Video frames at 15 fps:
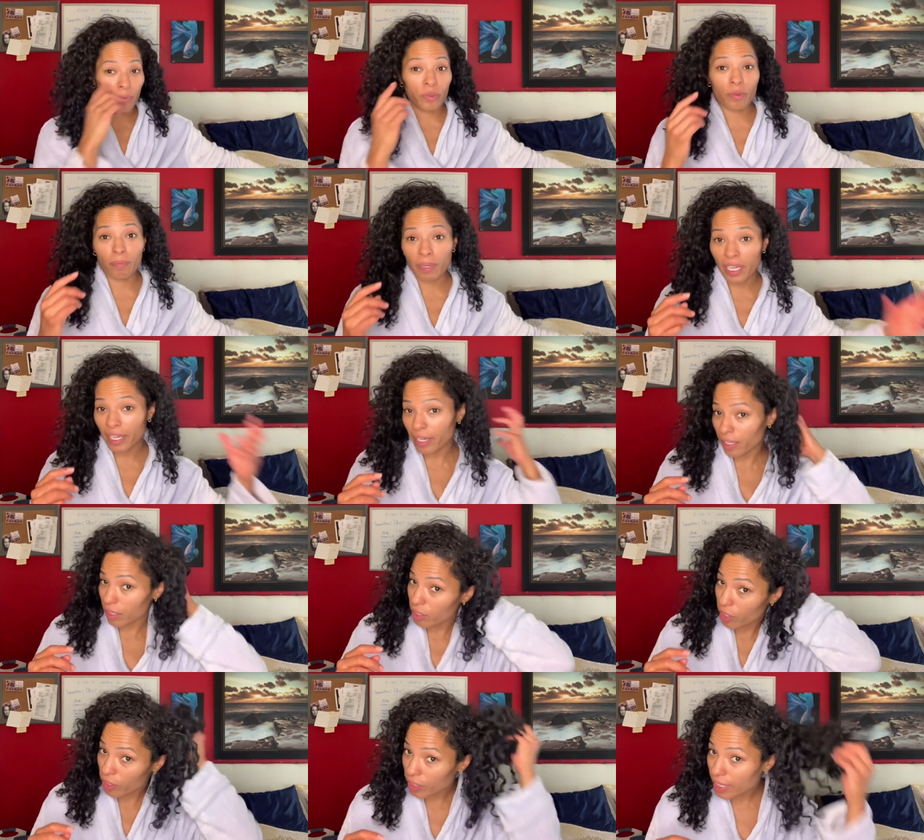with my
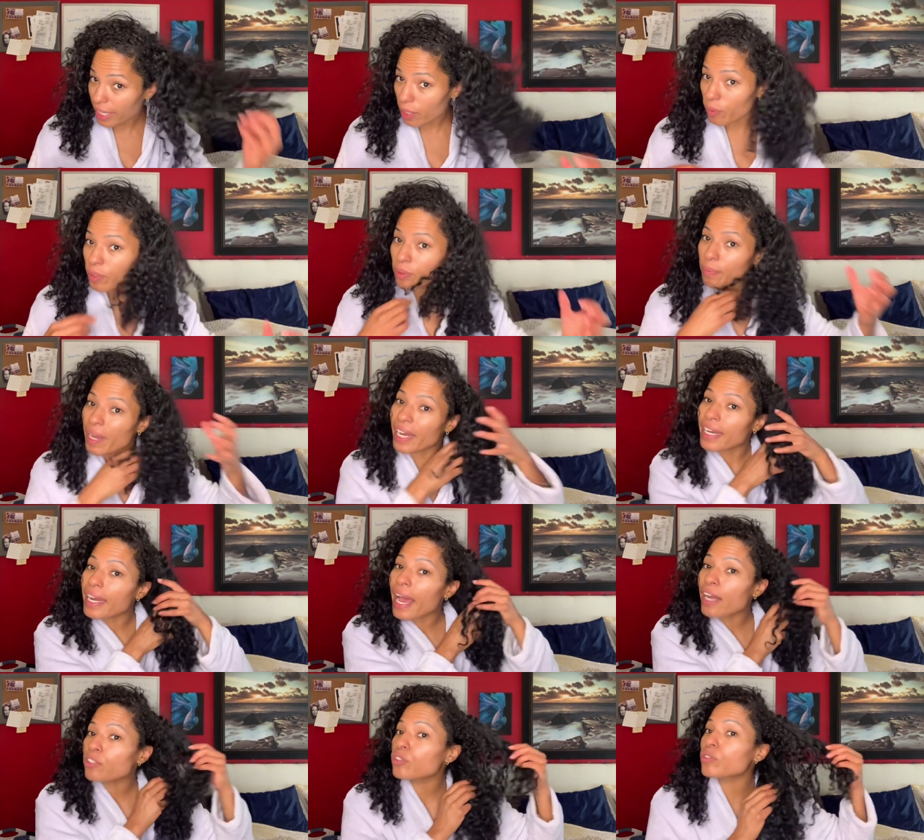curly hair, with my
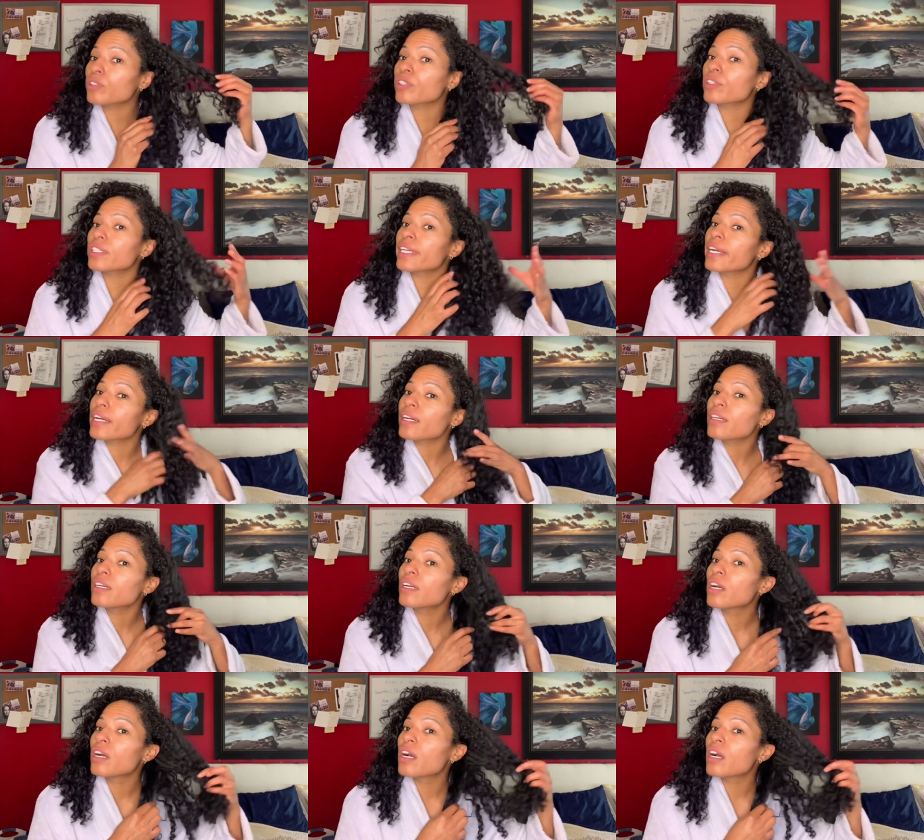natural curly hair.